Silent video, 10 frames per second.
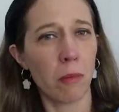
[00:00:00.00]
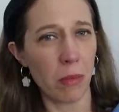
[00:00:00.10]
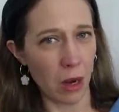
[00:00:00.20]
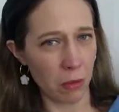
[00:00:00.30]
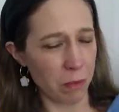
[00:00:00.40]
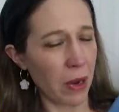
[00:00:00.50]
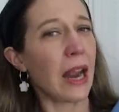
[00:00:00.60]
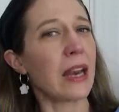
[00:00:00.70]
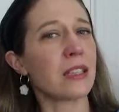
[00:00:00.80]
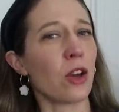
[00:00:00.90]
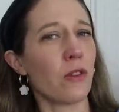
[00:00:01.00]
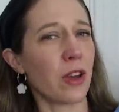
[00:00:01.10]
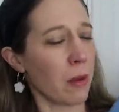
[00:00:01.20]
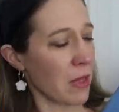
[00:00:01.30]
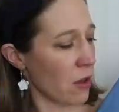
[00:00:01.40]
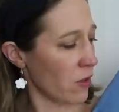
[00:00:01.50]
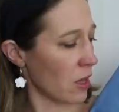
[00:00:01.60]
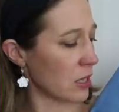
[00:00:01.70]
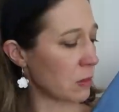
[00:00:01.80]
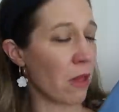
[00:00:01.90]
But I'm planning to overcome that fear
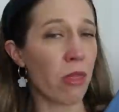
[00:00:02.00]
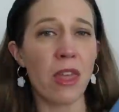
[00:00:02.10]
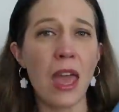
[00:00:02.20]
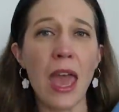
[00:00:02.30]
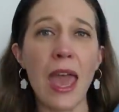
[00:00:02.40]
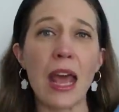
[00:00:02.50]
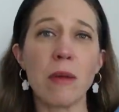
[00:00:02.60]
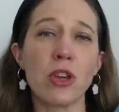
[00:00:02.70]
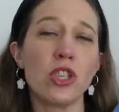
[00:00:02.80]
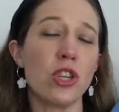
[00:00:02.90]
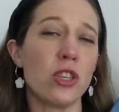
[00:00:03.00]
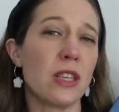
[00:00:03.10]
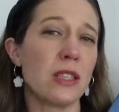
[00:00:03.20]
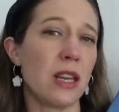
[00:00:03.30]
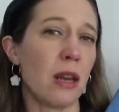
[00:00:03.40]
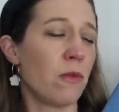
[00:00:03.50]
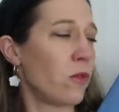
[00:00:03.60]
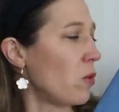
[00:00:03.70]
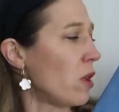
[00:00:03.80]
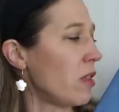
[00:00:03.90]
this month, and I'm going to use this denim
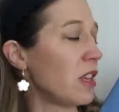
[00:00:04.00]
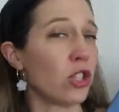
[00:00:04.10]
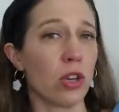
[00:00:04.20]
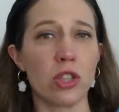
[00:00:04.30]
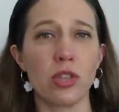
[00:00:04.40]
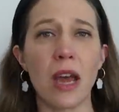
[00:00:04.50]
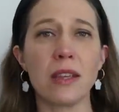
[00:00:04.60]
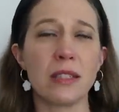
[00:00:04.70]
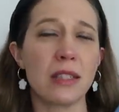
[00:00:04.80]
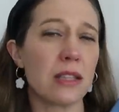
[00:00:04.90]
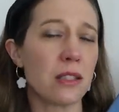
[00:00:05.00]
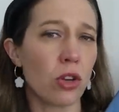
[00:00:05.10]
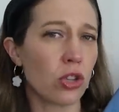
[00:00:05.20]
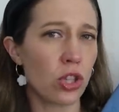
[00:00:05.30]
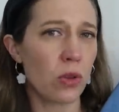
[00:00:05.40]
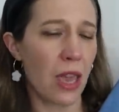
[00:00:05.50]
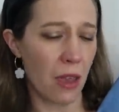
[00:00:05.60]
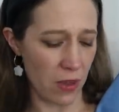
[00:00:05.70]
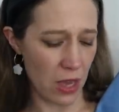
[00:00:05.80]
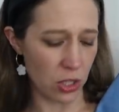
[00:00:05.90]
for the Jones trousers. It's not too
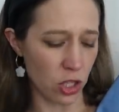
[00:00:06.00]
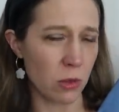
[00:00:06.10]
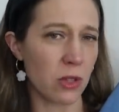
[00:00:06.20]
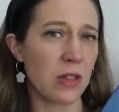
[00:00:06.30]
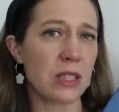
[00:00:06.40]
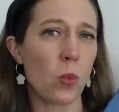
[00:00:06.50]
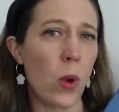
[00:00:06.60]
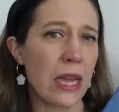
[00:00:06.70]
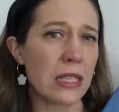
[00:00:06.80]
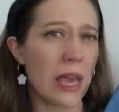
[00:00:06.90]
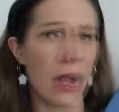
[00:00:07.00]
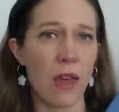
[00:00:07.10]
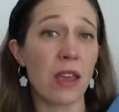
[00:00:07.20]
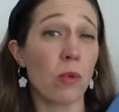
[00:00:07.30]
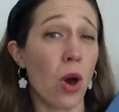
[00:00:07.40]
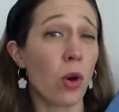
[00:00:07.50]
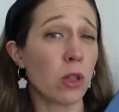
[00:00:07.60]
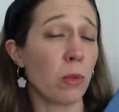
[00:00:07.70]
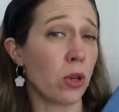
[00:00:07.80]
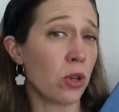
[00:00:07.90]
heavy in terms of its weight. I think it will hold
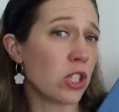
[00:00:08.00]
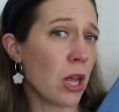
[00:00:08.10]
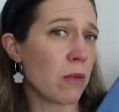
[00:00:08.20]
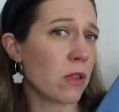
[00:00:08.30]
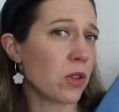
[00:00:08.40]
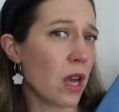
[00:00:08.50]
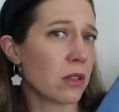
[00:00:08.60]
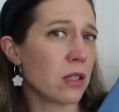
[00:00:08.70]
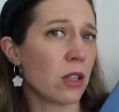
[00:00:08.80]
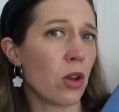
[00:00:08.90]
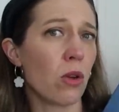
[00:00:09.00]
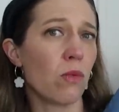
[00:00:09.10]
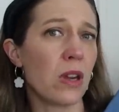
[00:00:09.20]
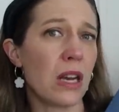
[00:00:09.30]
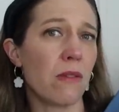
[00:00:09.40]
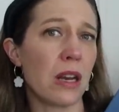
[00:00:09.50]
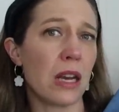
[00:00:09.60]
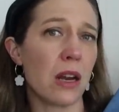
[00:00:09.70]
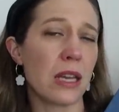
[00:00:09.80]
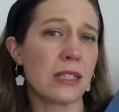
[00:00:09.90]
the balloon shape of the trousers though really, really
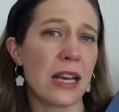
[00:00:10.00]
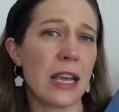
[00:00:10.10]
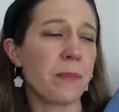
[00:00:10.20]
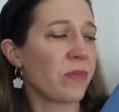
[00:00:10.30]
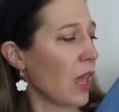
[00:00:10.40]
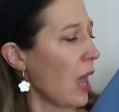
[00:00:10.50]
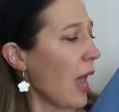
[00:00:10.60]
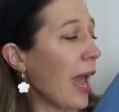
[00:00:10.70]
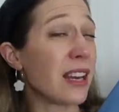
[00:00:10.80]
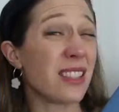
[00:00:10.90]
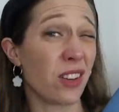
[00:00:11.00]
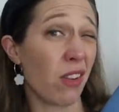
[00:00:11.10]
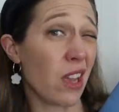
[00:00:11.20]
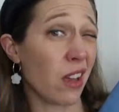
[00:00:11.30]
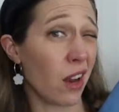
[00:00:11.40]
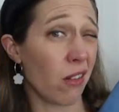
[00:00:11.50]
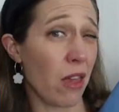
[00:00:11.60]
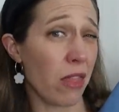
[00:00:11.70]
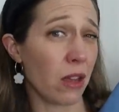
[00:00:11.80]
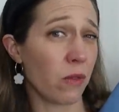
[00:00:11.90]
nicely. And it's a great color, I
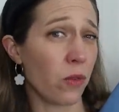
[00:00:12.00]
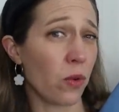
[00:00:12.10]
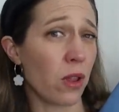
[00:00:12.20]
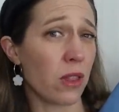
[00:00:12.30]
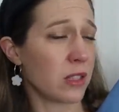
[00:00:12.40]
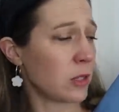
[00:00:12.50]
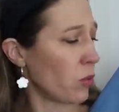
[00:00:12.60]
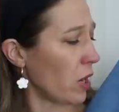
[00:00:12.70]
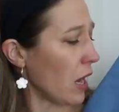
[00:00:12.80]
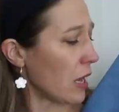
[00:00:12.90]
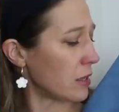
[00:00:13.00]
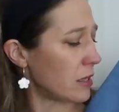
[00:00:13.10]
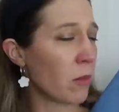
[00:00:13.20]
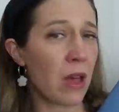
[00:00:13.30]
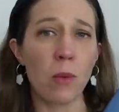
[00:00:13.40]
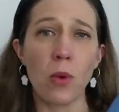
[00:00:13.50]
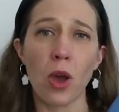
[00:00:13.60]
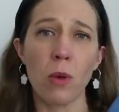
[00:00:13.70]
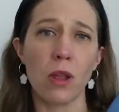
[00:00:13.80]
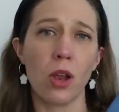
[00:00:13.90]
think, for the spring and summer. It will
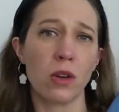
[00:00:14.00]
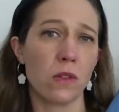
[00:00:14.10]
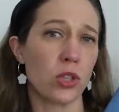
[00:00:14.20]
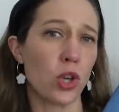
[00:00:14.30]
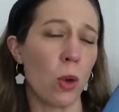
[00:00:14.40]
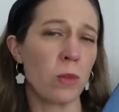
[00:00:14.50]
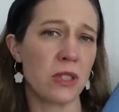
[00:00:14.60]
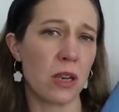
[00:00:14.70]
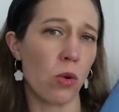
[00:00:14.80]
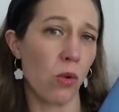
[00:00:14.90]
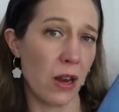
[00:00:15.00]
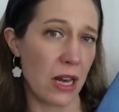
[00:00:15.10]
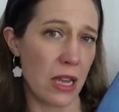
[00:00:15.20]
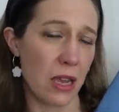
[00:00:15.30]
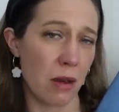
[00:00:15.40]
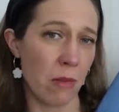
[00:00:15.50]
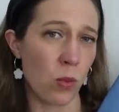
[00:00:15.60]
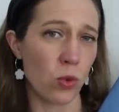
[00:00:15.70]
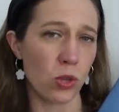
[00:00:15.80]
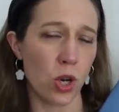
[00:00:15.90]
go with a lot of the tops that are already in my
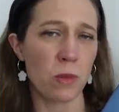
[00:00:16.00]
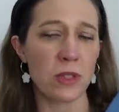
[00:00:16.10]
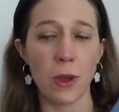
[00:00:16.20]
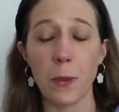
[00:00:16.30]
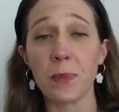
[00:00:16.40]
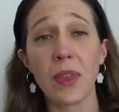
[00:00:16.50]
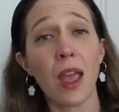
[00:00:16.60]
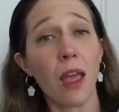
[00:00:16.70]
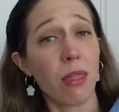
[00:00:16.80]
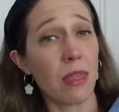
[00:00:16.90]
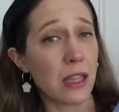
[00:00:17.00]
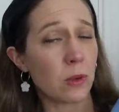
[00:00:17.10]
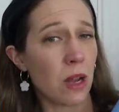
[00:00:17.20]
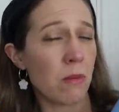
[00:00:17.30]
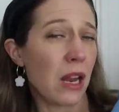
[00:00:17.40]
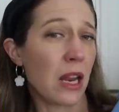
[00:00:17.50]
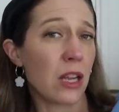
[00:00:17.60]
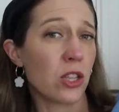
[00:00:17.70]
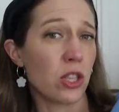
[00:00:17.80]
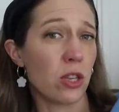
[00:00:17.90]
wardrobe. So that's what I'm
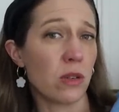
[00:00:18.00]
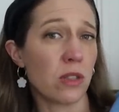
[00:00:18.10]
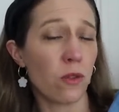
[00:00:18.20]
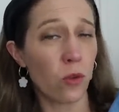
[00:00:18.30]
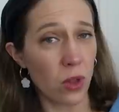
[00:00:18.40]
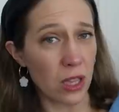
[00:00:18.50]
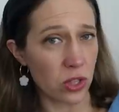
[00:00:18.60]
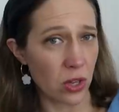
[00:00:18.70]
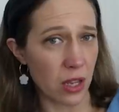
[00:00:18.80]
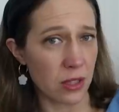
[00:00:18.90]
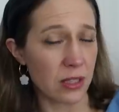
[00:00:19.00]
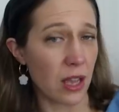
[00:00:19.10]
planning to use for these trousers.